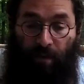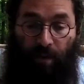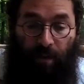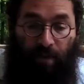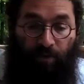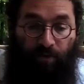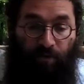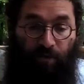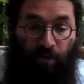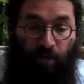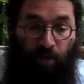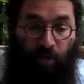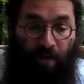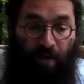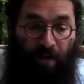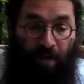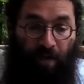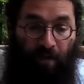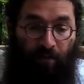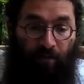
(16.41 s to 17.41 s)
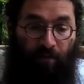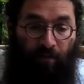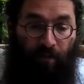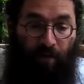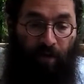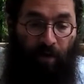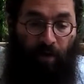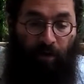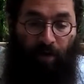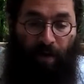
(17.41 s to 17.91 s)
thanks for tuning in for
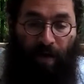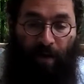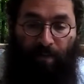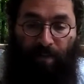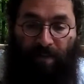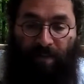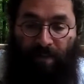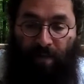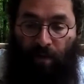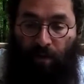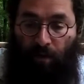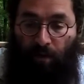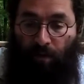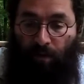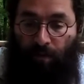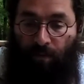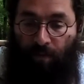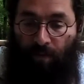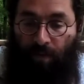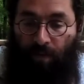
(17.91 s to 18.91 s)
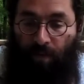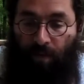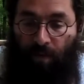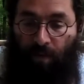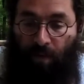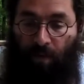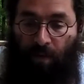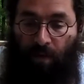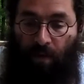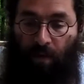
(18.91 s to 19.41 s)
another episode
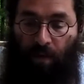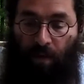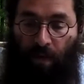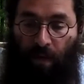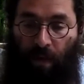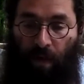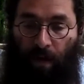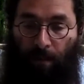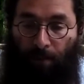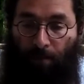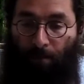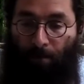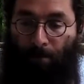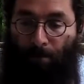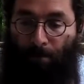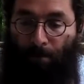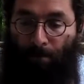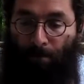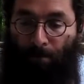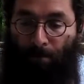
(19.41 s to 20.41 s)
in